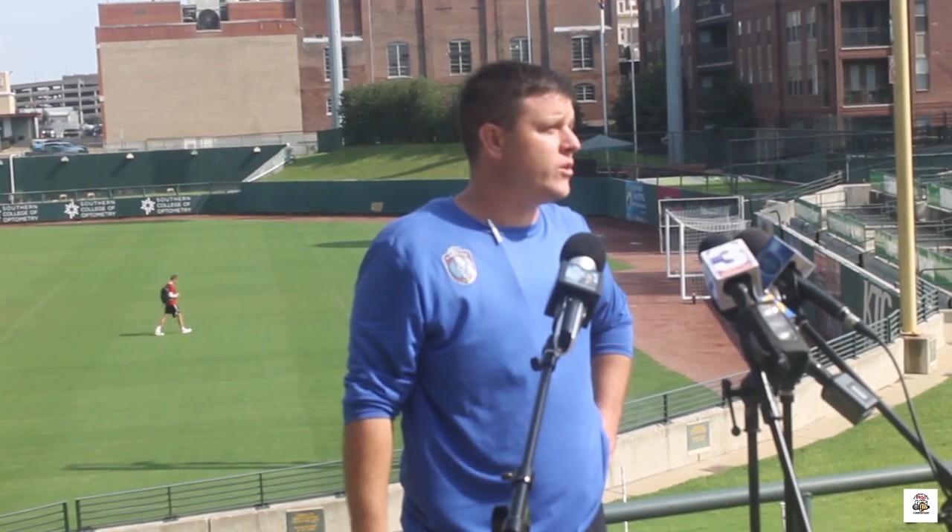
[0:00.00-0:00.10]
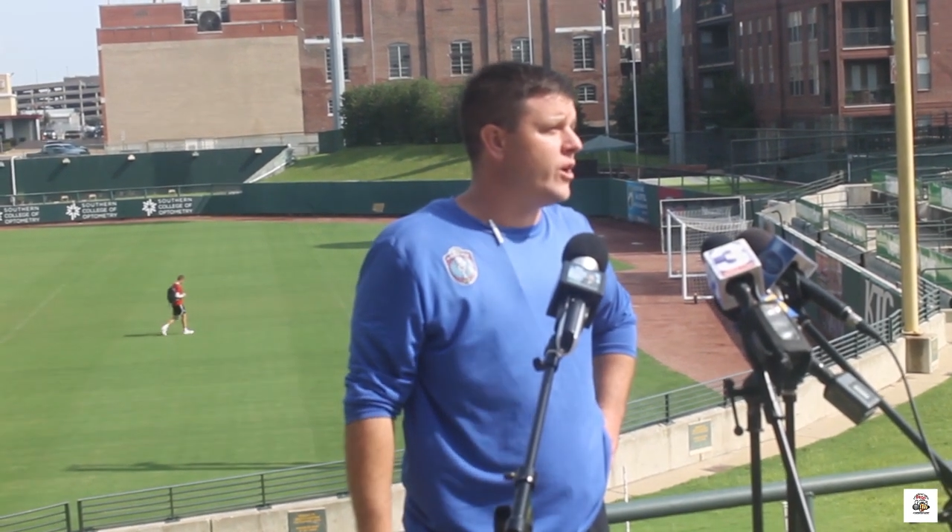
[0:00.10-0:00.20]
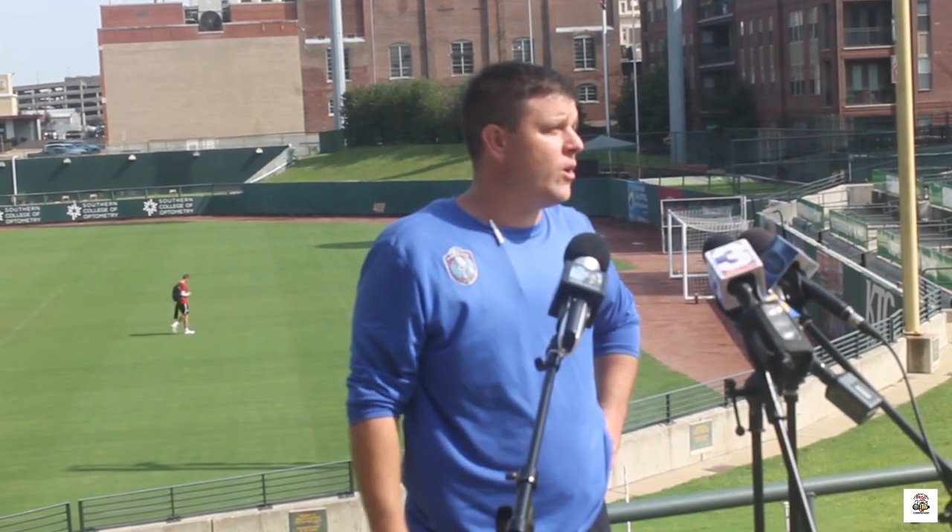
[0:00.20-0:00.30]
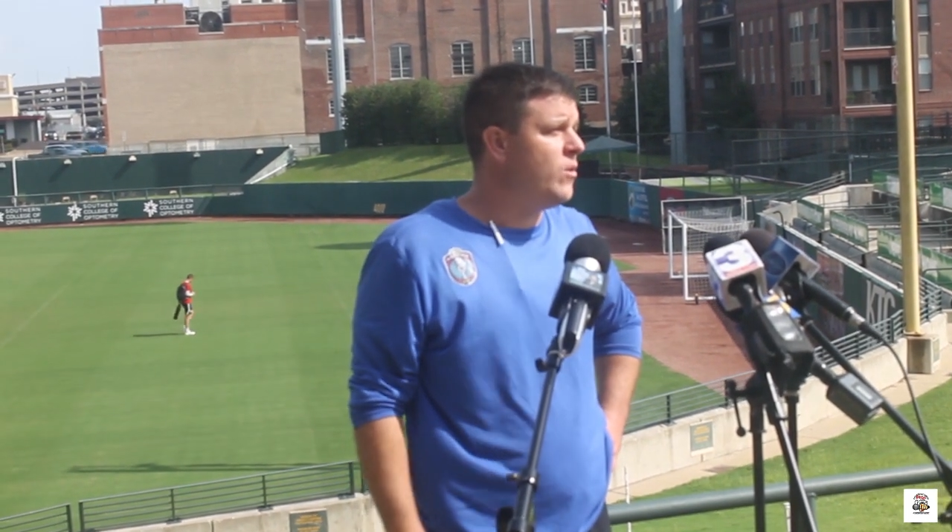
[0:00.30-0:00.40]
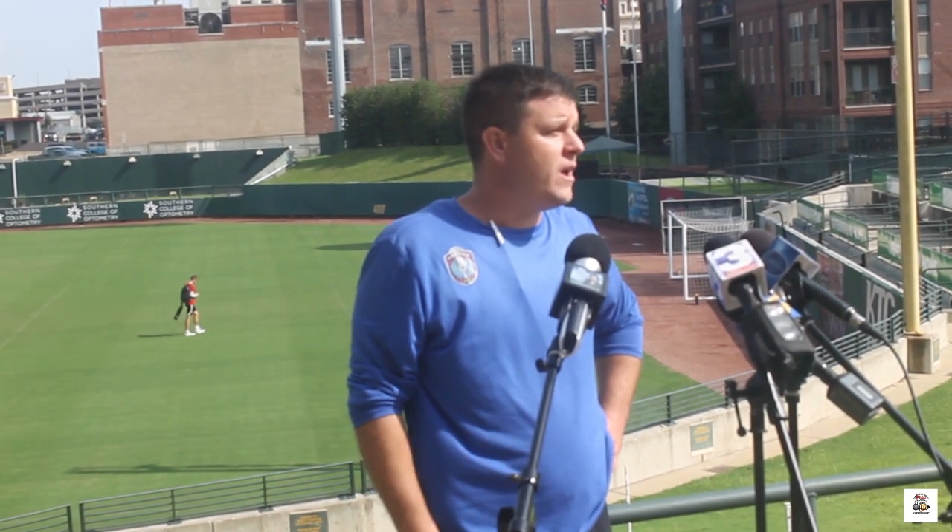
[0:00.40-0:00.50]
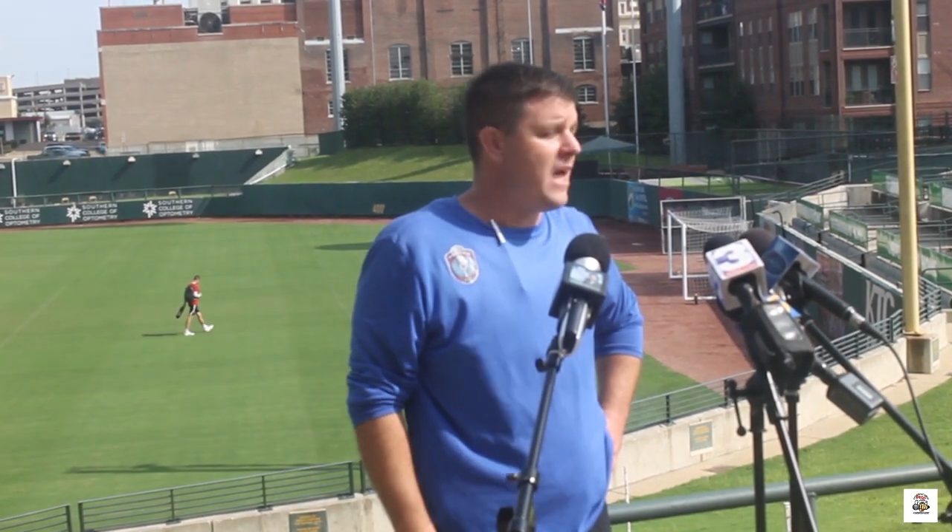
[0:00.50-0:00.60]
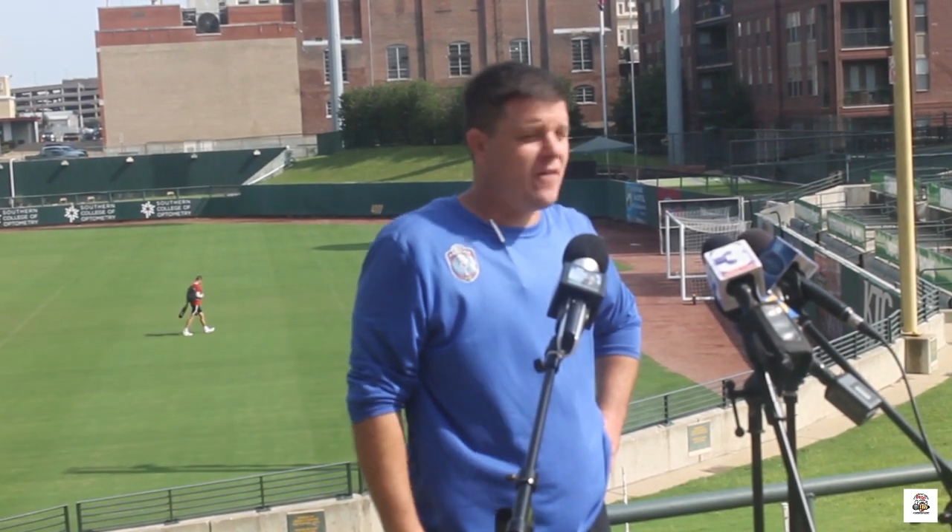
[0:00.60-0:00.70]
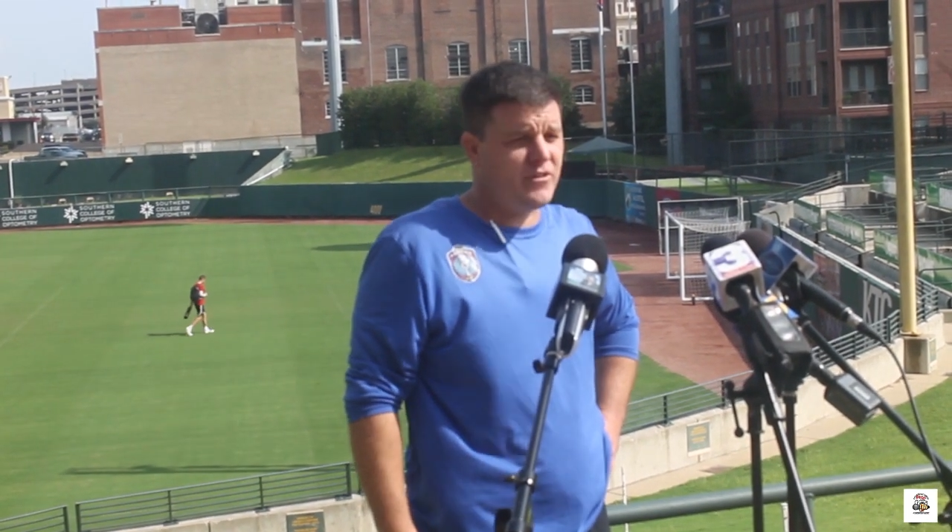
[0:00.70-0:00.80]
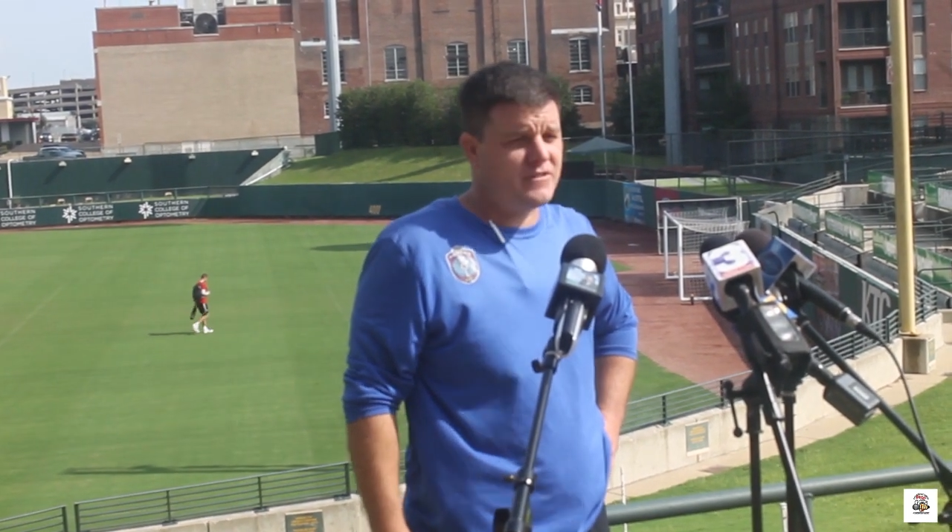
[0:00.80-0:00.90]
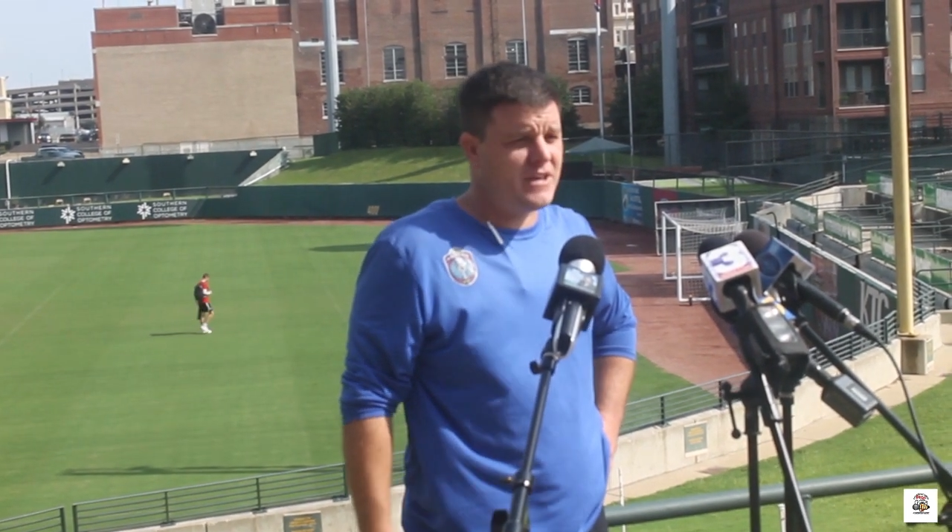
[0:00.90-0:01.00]
You know,
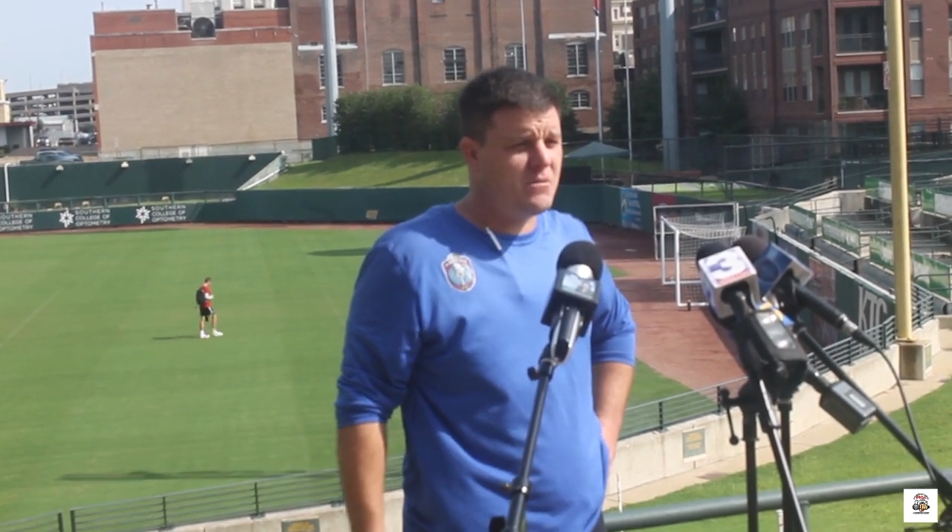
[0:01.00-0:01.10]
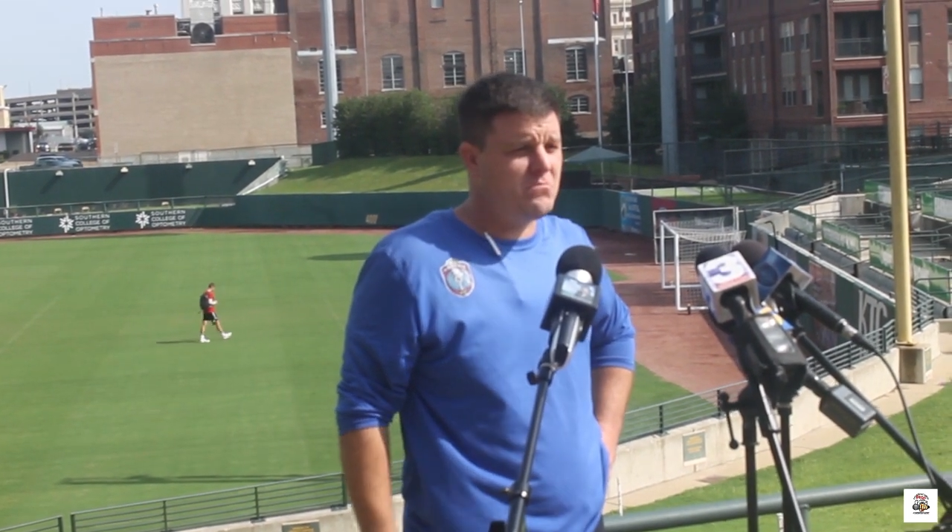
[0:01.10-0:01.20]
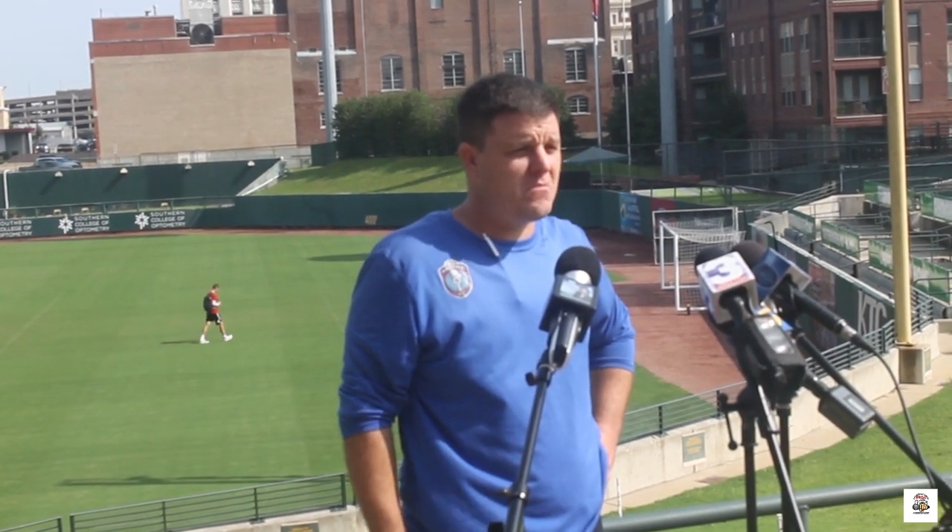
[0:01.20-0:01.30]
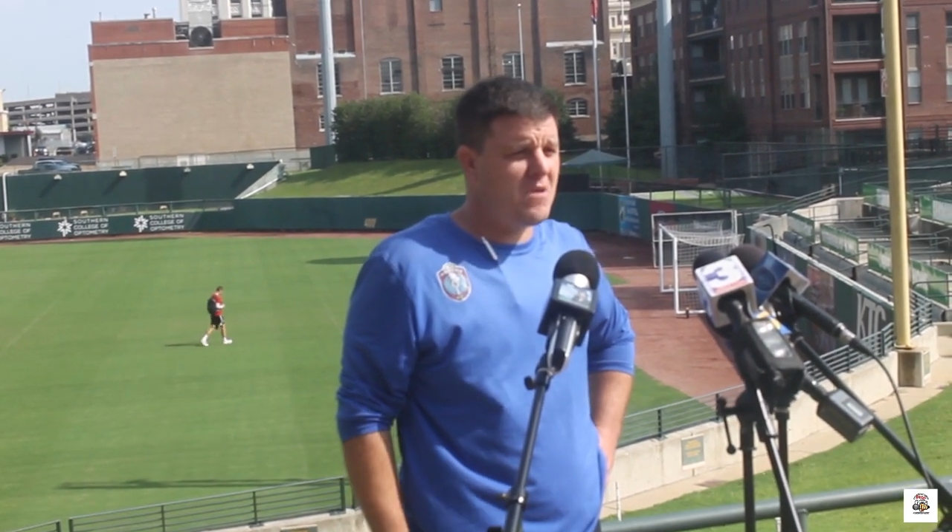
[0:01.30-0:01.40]
every team